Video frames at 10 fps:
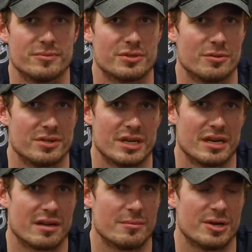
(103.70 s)
so we
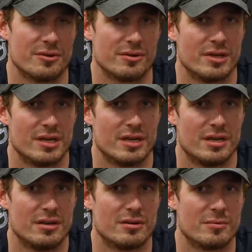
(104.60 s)
got to come out
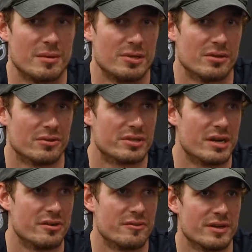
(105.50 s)
you know, maybe a little
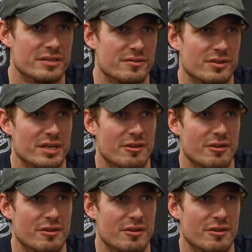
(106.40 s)
tired defensively,